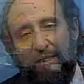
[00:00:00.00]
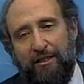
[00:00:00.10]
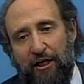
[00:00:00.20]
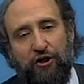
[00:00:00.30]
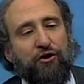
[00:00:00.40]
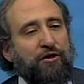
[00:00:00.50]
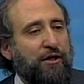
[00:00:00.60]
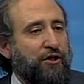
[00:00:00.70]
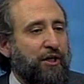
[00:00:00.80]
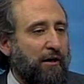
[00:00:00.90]
Teachers
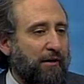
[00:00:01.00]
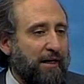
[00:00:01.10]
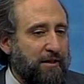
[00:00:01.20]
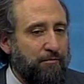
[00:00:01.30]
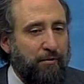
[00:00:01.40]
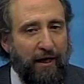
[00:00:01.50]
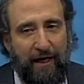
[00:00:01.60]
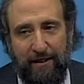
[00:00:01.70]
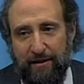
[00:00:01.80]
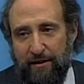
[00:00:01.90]
can share lesson
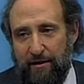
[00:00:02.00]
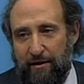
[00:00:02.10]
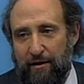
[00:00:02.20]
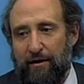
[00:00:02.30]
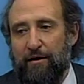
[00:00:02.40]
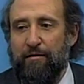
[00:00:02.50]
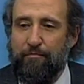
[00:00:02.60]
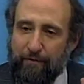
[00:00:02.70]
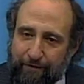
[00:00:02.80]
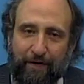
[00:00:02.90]
plans,
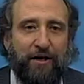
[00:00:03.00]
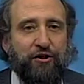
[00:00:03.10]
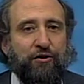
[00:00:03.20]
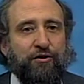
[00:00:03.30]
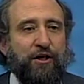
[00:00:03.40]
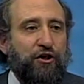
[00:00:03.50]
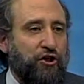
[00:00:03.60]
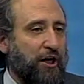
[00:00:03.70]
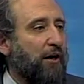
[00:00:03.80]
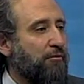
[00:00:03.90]
professionals can
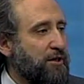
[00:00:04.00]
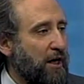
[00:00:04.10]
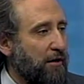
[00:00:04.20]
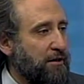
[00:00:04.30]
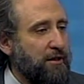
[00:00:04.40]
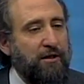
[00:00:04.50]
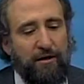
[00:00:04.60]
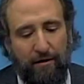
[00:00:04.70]
share results,